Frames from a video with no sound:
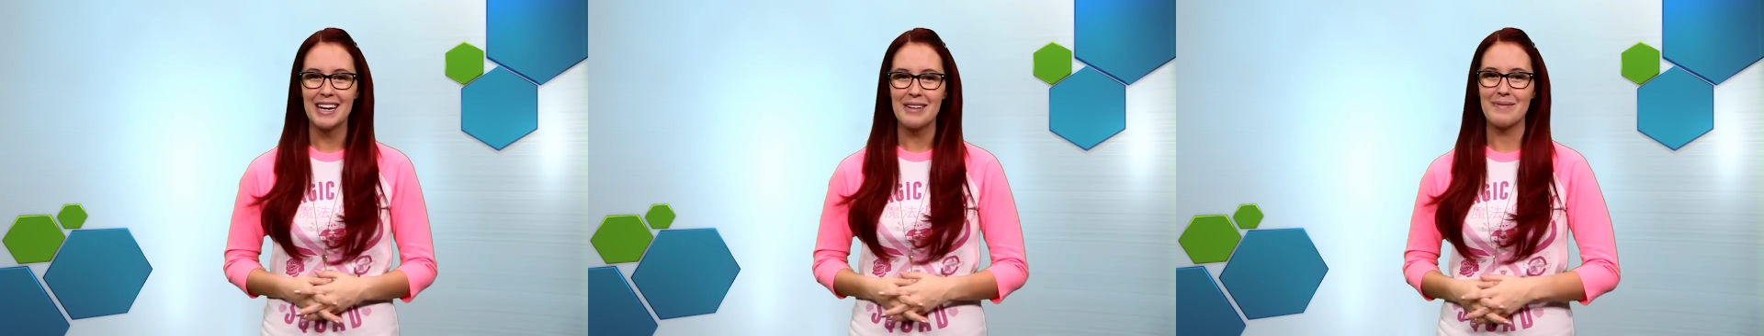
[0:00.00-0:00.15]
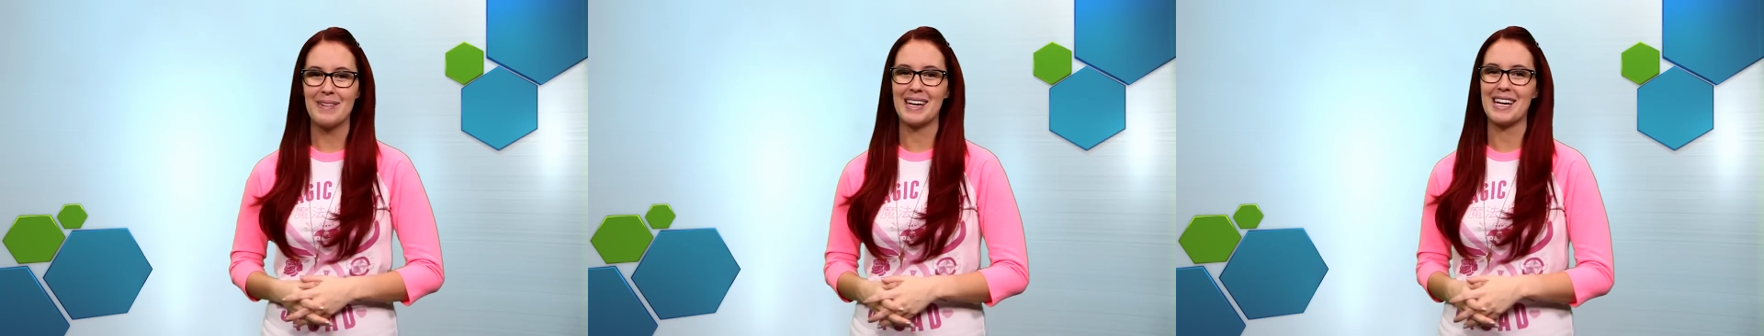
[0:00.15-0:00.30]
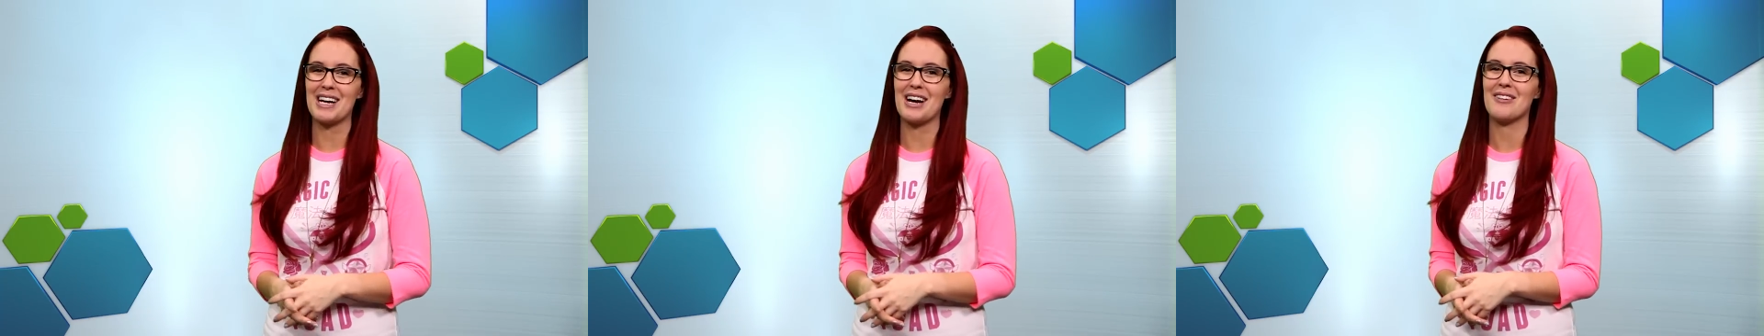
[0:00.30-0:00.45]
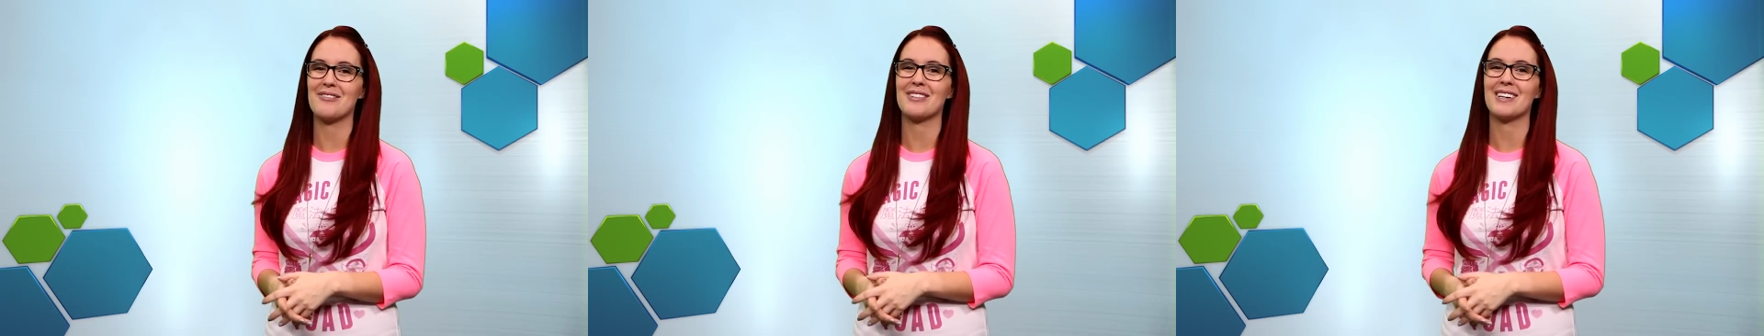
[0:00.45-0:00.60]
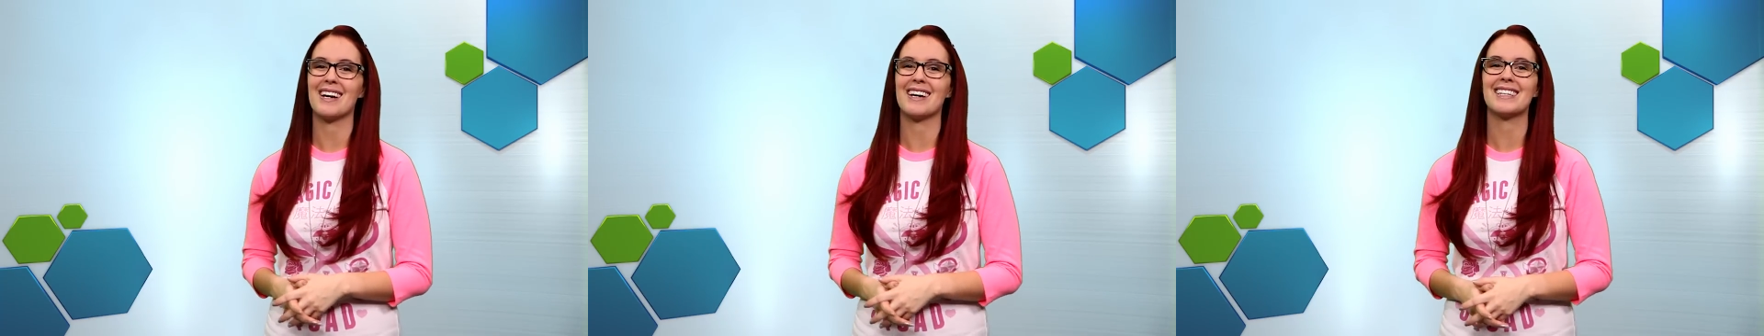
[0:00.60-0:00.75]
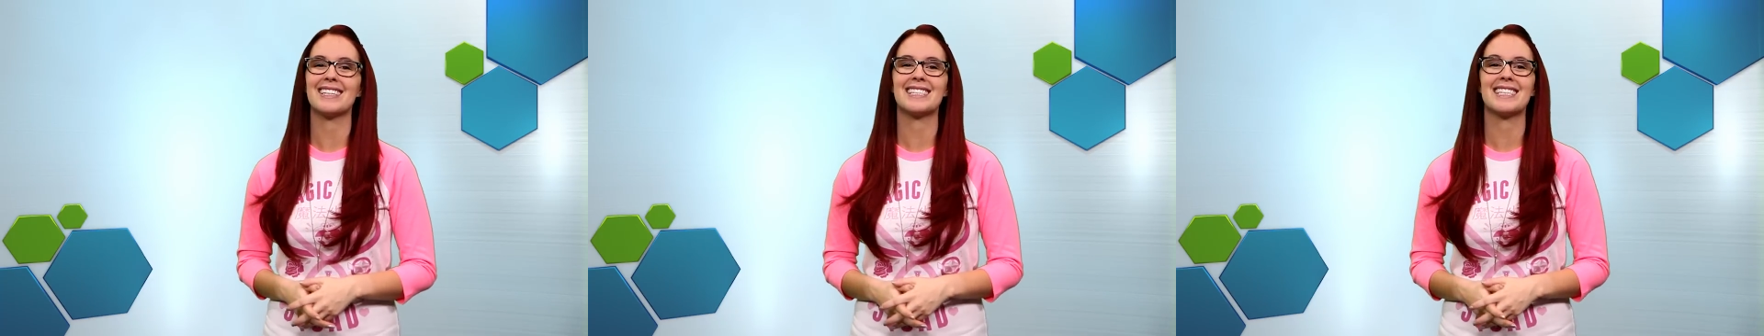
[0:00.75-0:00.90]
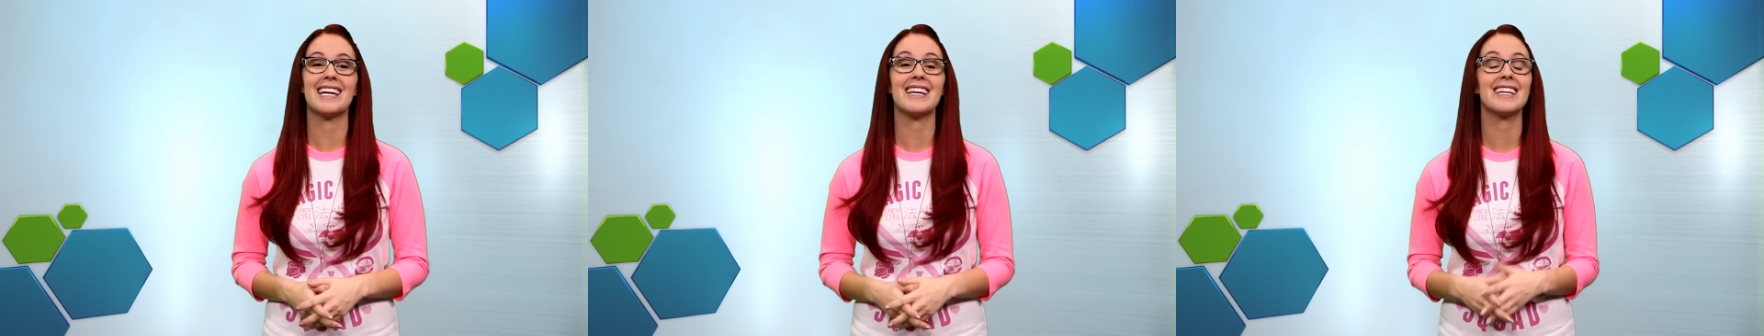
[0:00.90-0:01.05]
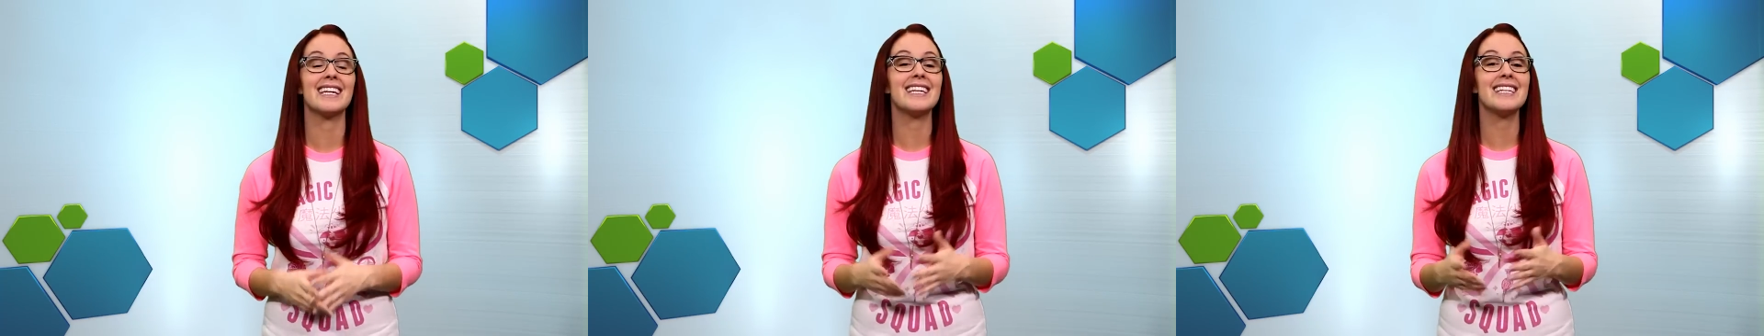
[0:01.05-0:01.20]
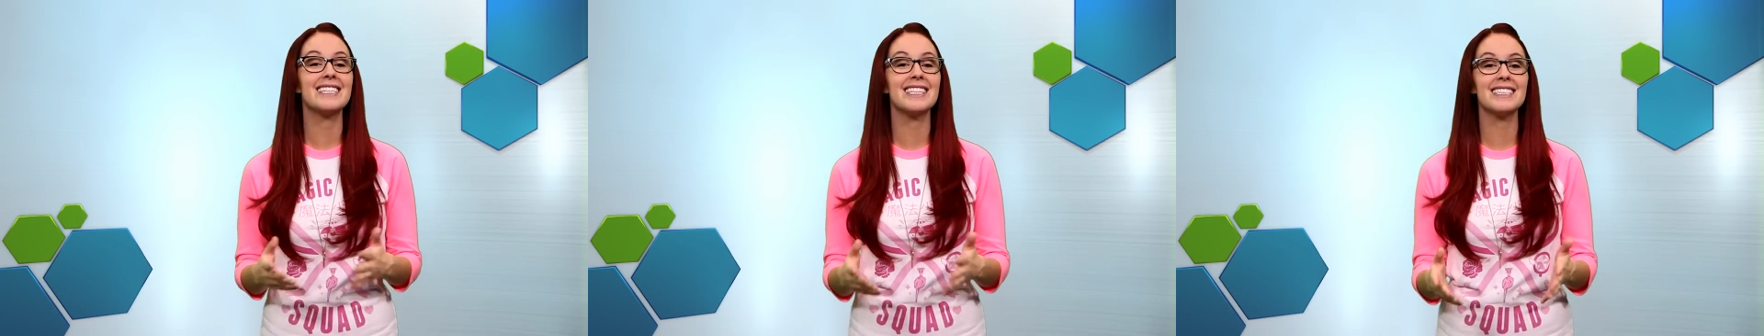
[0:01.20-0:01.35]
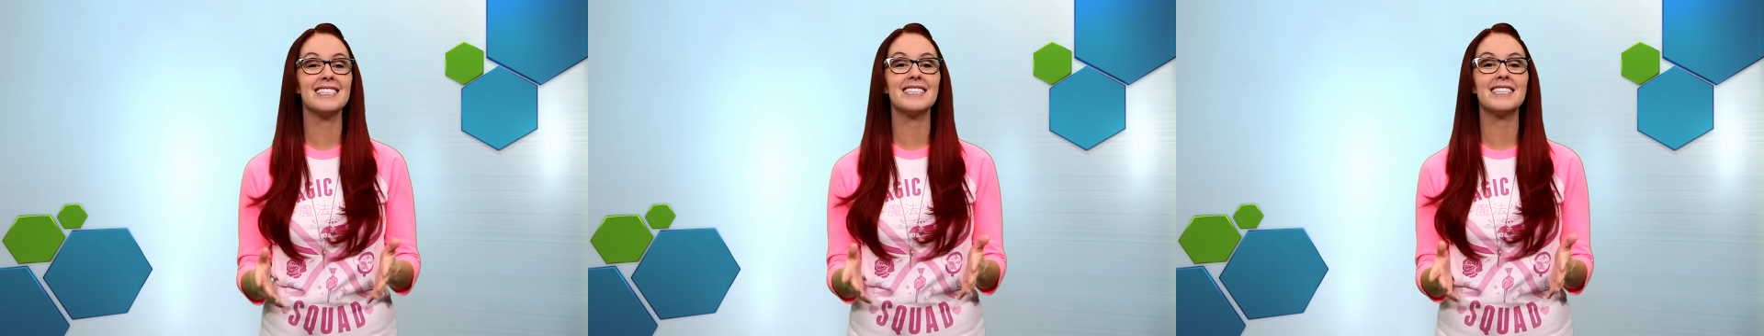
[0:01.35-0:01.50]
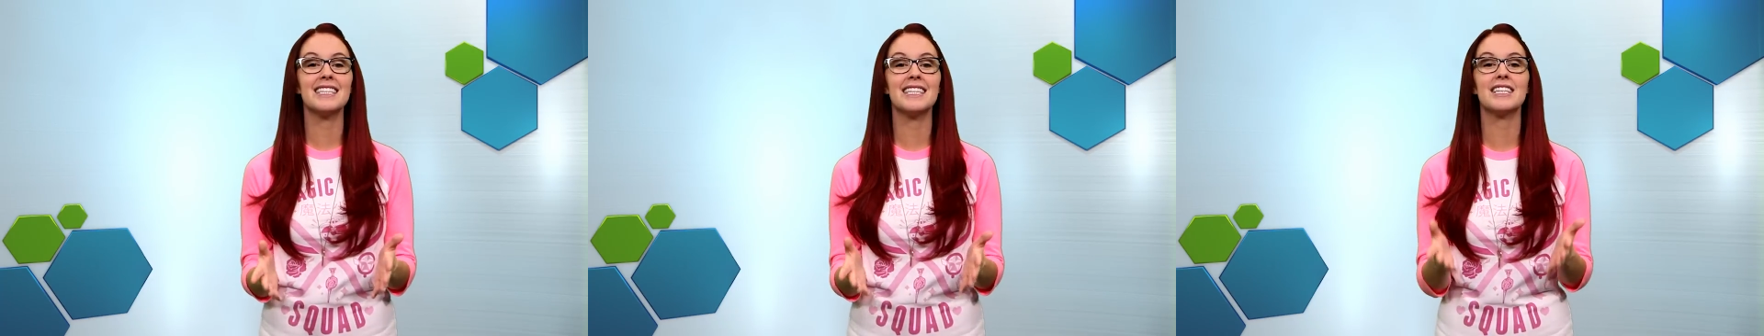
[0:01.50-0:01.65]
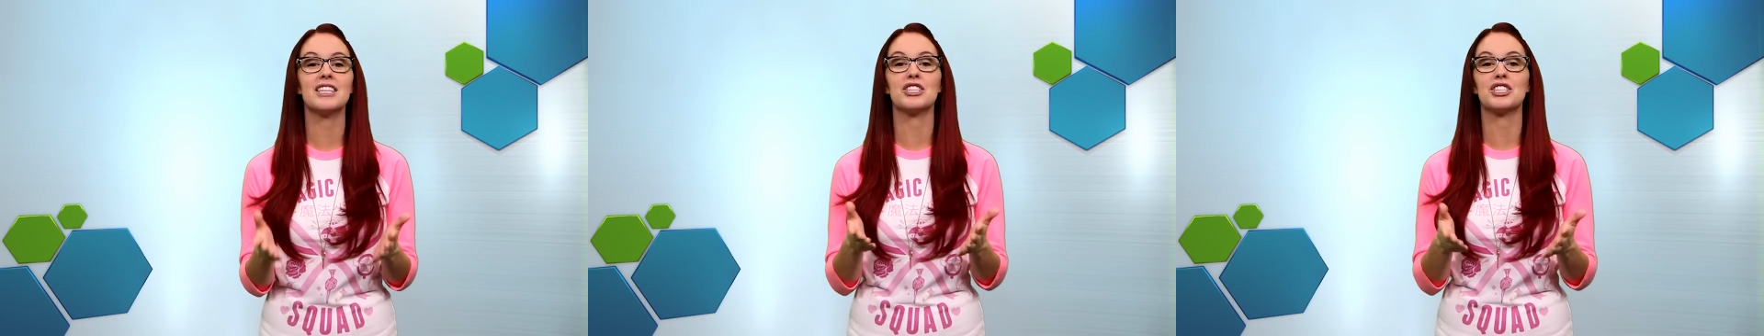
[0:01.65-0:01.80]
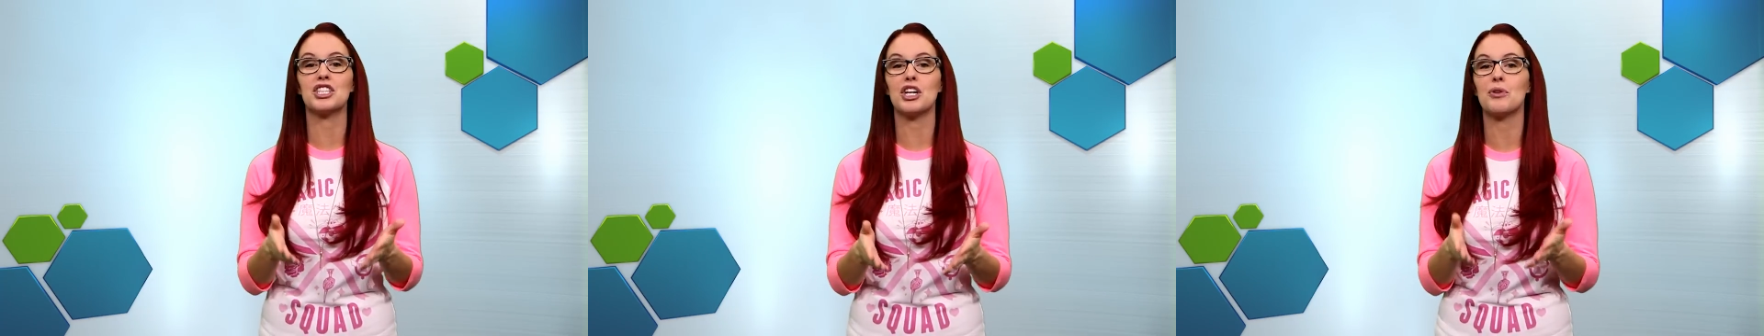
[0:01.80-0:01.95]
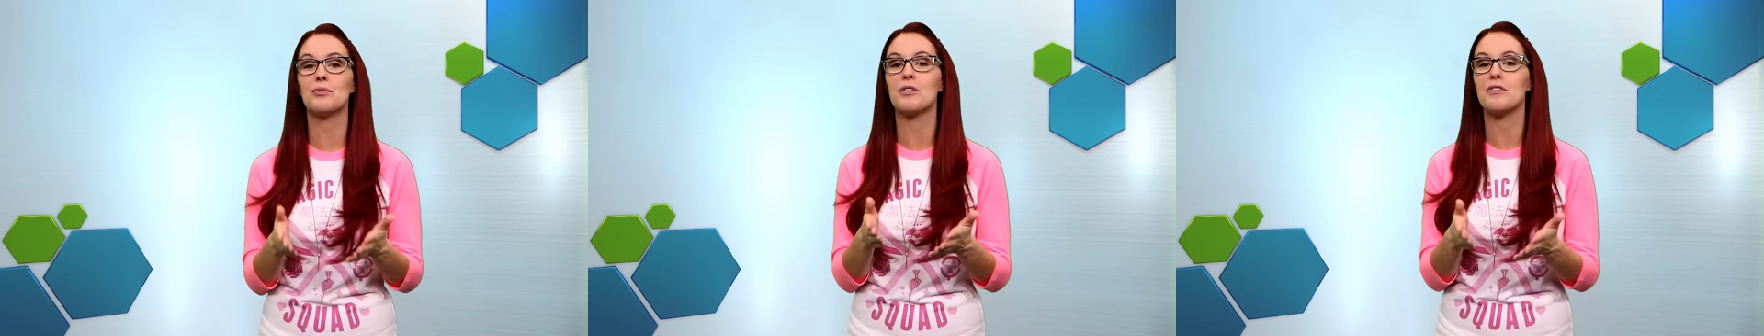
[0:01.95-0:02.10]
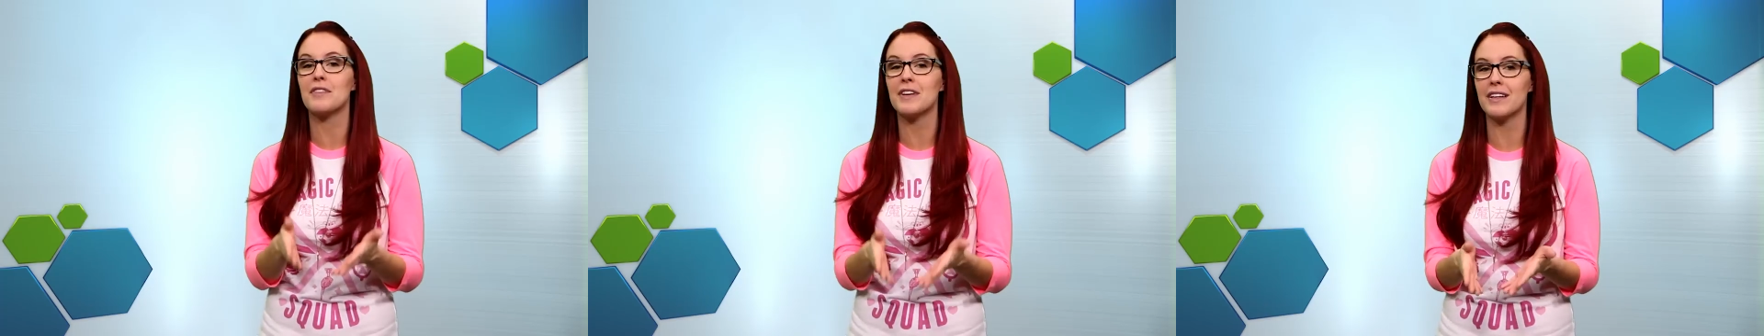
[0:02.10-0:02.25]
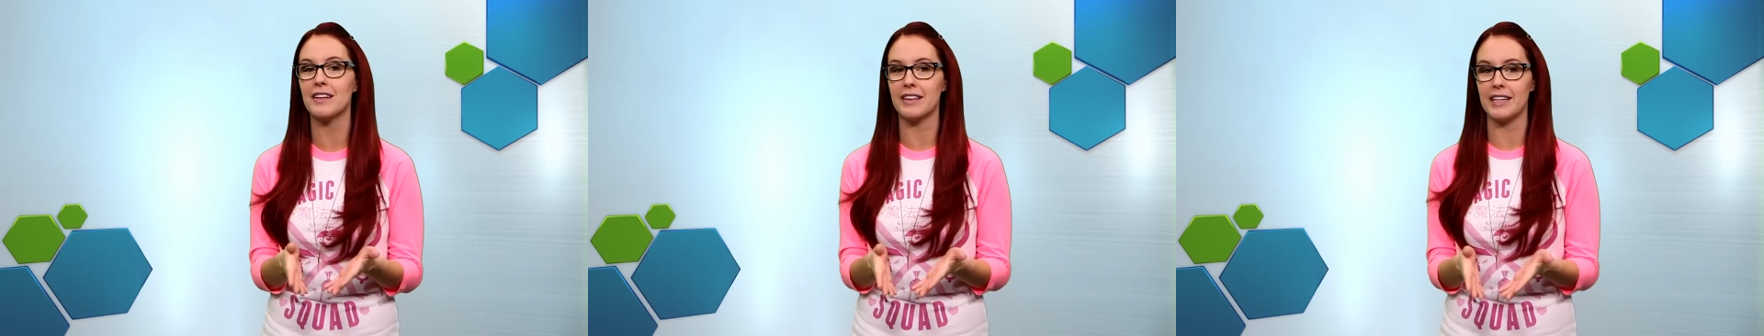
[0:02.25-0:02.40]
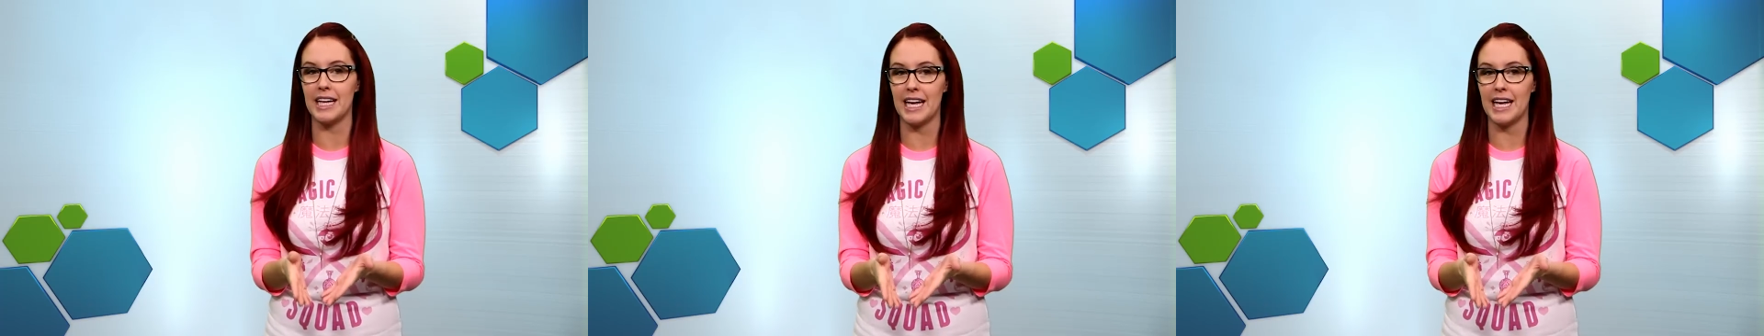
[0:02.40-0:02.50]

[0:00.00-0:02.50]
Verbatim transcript: Benioff went on to say that he doesn't think the show revealing